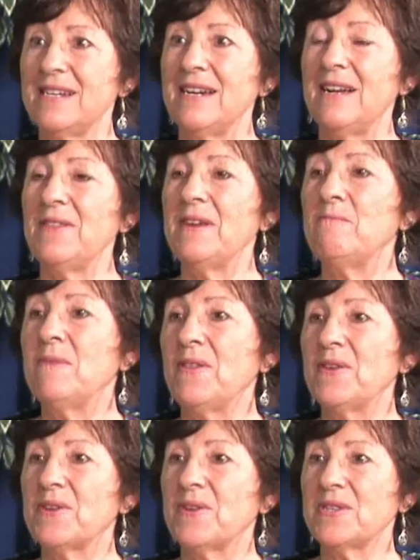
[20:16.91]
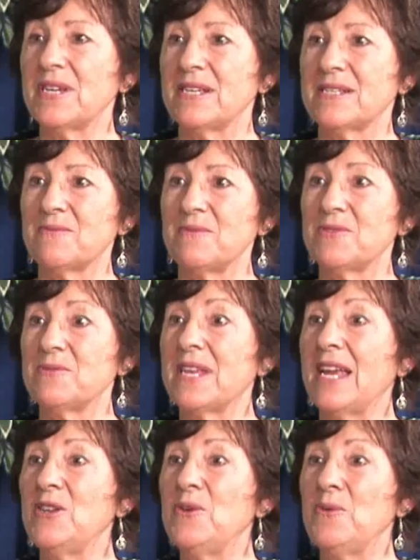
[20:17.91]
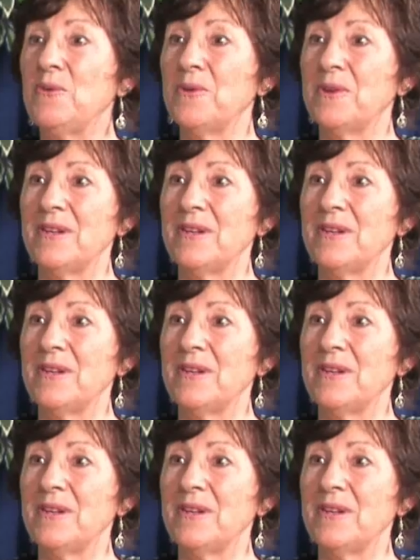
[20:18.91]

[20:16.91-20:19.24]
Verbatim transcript: and their mother goddess, which was Anu.